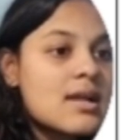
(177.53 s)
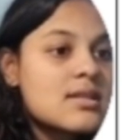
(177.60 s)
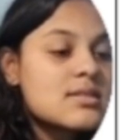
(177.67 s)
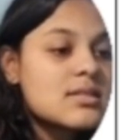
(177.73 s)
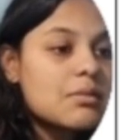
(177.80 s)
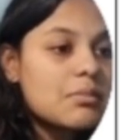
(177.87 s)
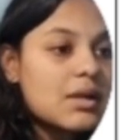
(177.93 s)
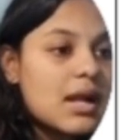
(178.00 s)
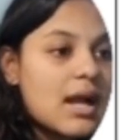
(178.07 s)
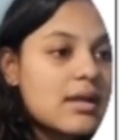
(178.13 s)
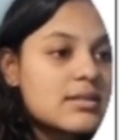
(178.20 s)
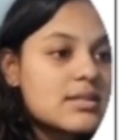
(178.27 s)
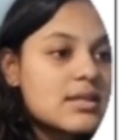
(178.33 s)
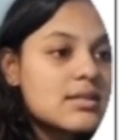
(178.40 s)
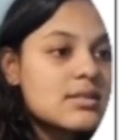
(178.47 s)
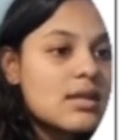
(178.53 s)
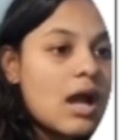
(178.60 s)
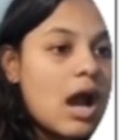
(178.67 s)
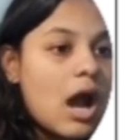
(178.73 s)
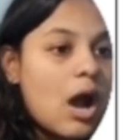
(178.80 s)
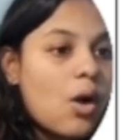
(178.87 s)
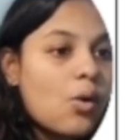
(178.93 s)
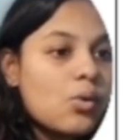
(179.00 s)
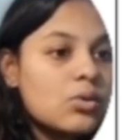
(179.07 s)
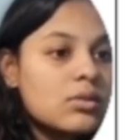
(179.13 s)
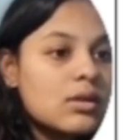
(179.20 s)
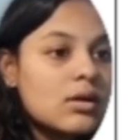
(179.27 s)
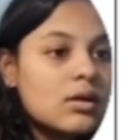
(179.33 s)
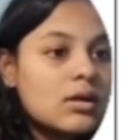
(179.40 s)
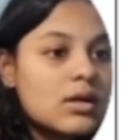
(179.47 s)
summarizes how
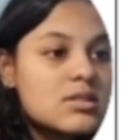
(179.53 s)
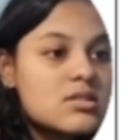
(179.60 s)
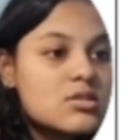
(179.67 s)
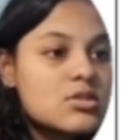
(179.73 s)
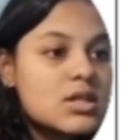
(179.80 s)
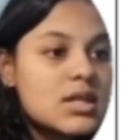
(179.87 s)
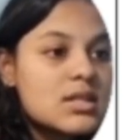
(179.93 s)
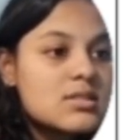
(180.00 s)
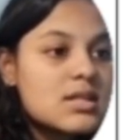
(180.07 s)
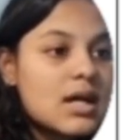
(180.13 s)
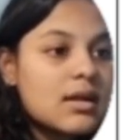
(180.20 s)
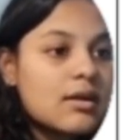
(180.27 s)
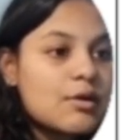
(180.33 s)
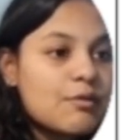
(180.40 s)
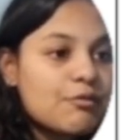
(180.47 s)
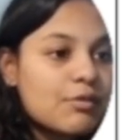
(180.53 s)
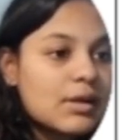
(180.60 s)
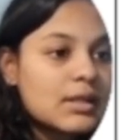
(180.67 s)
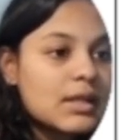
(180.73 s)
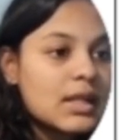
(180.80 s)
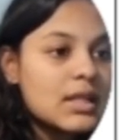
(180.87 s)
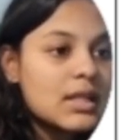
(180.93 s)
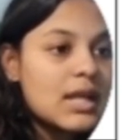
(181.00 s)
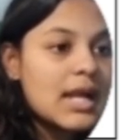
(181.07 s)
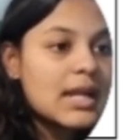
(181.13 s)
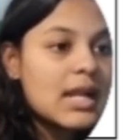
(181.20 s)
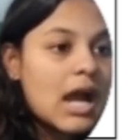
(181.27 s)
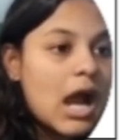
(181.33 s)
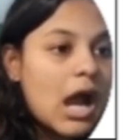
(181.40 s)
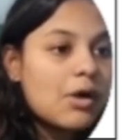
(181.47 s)
the constraints are affecting and
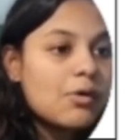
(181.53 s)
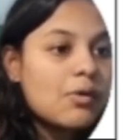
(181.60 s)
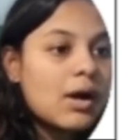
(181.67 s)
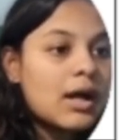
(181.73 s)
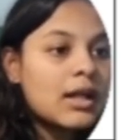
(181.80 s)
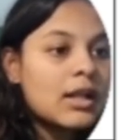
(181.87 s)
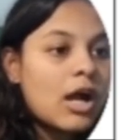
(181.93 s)
how our